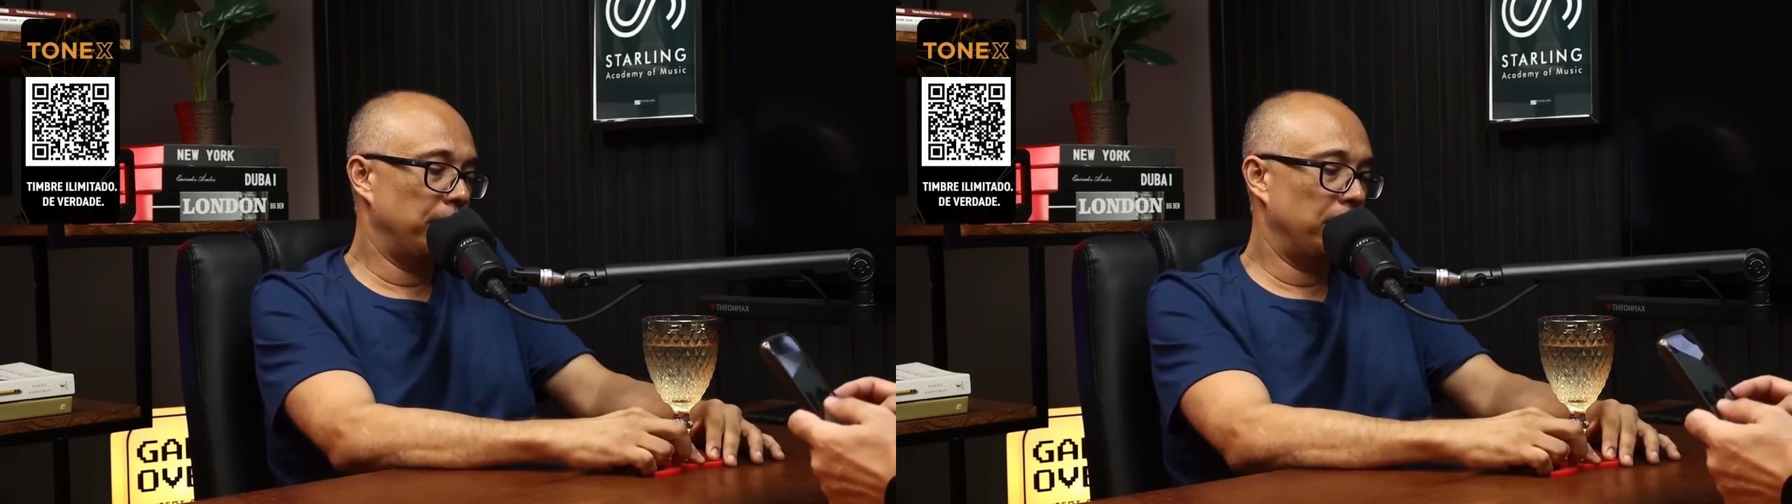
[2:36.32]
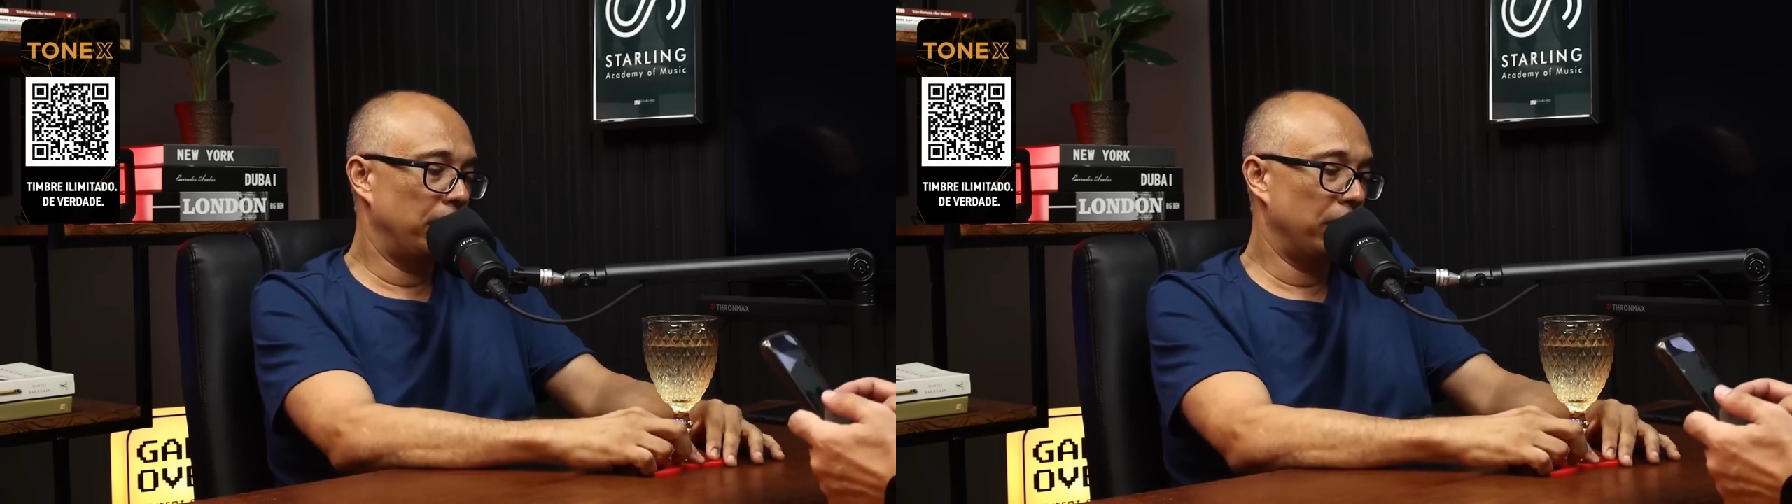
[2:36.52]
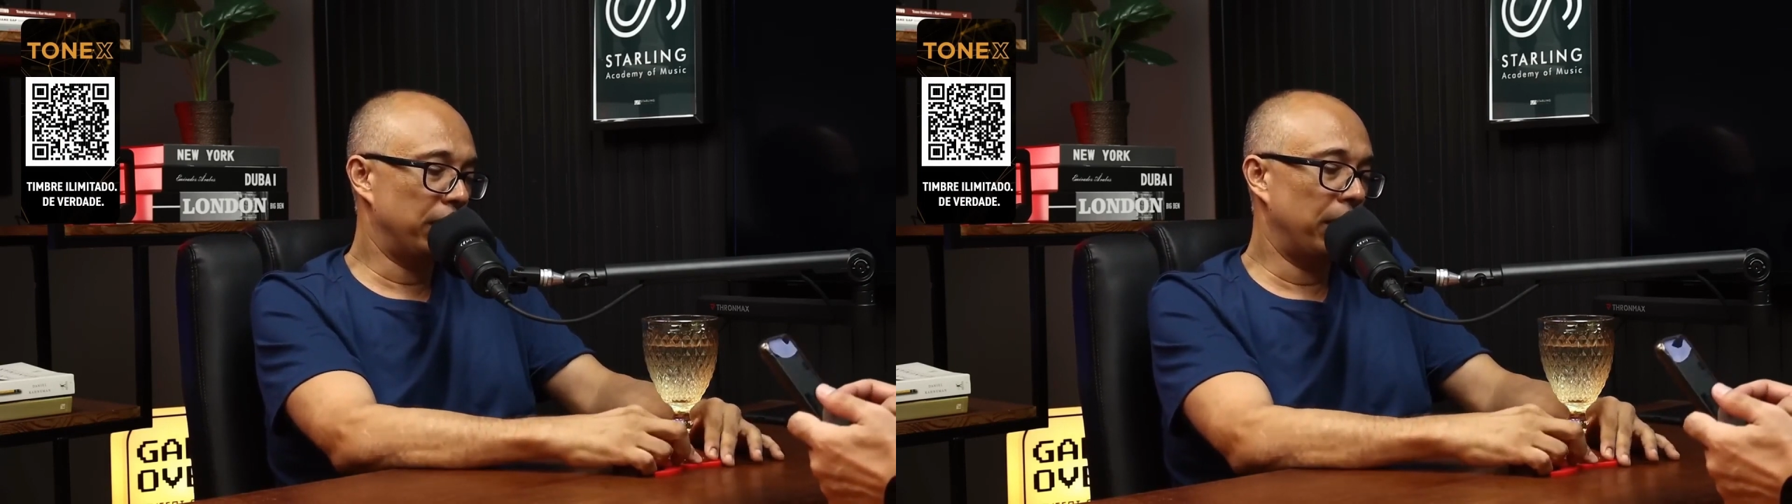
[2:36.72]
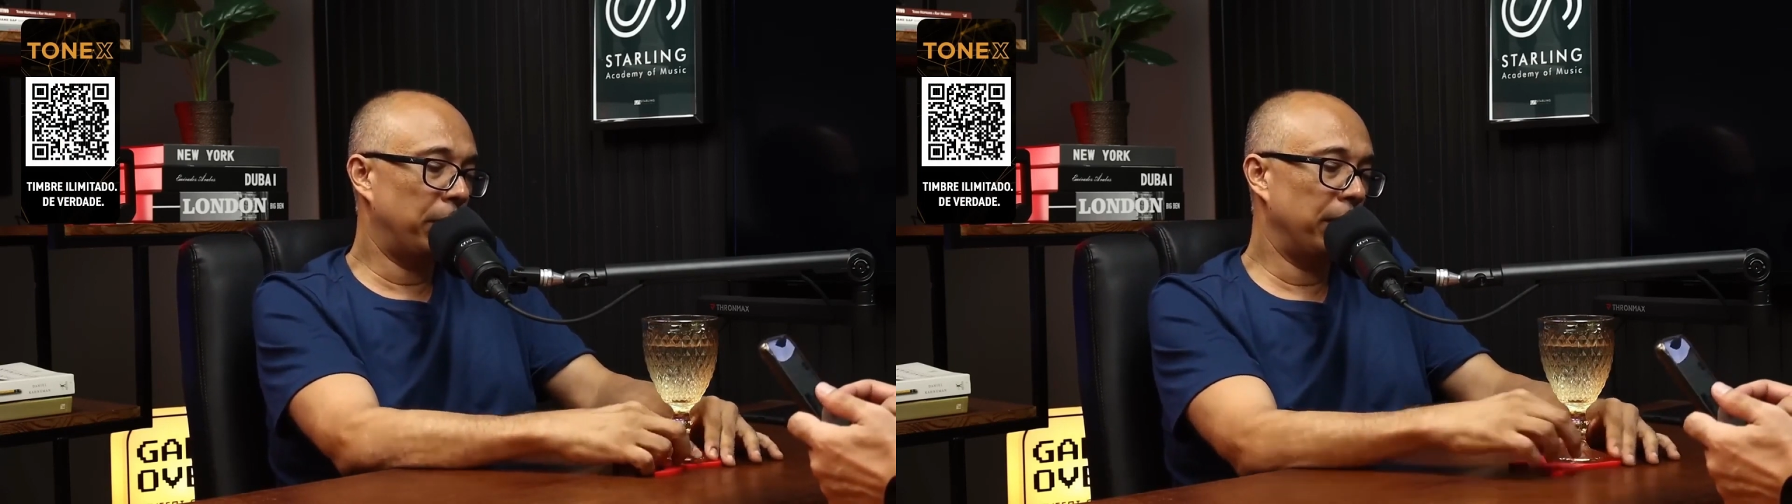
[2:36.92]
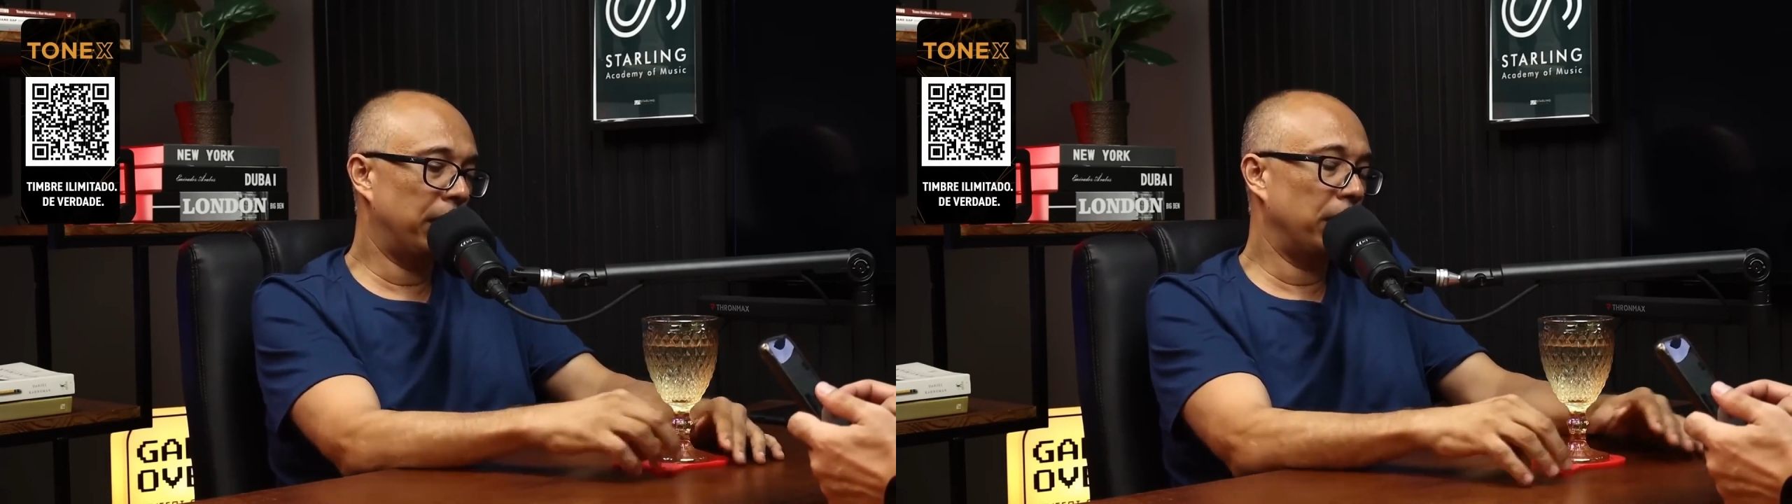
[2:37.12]
you should
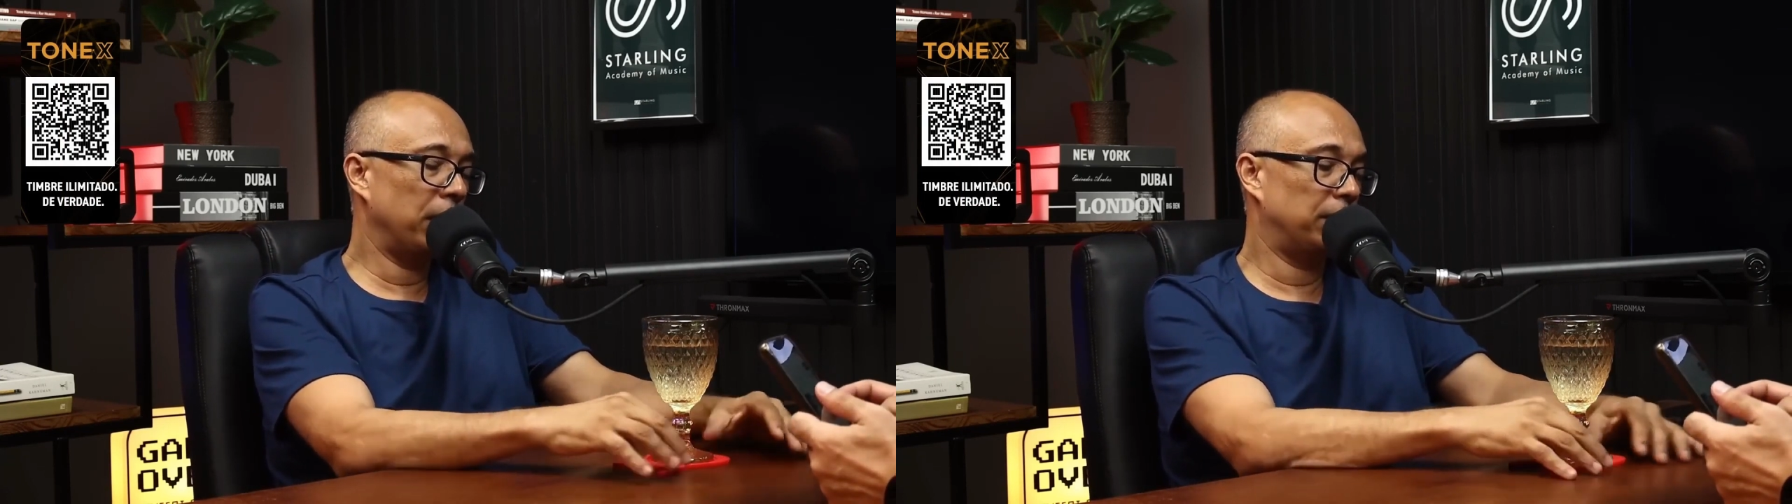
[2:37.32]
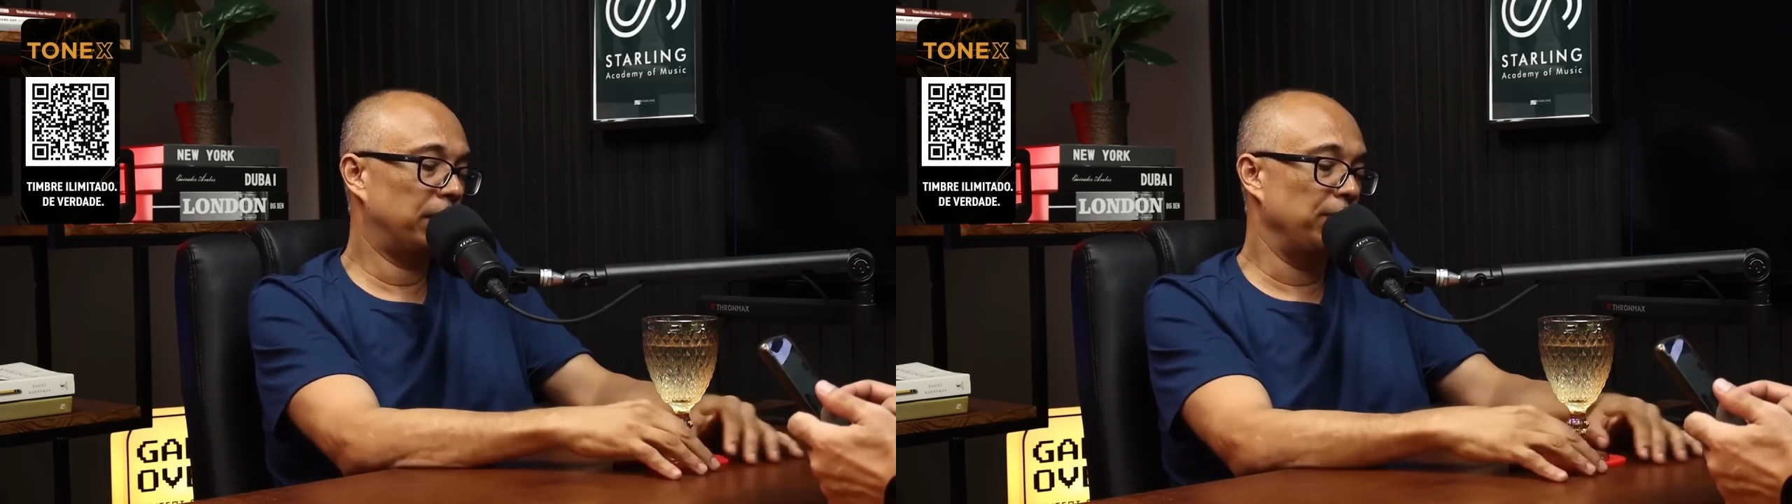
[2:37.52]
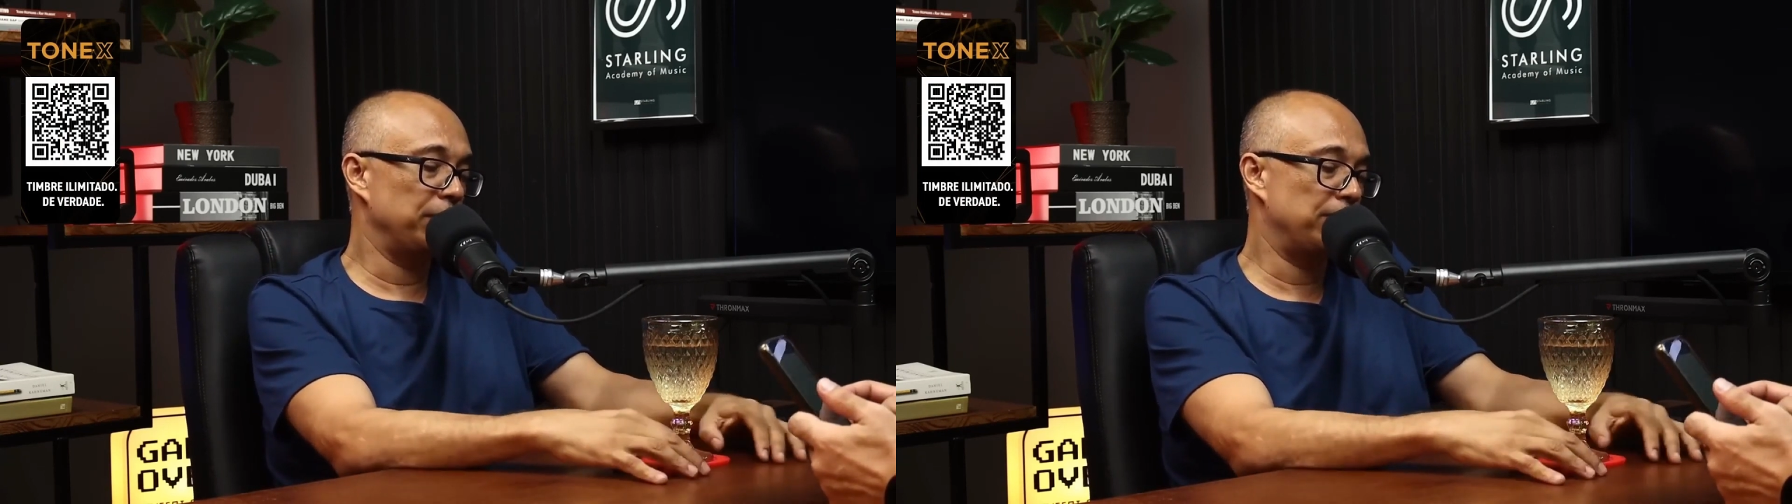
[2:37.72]
have positioned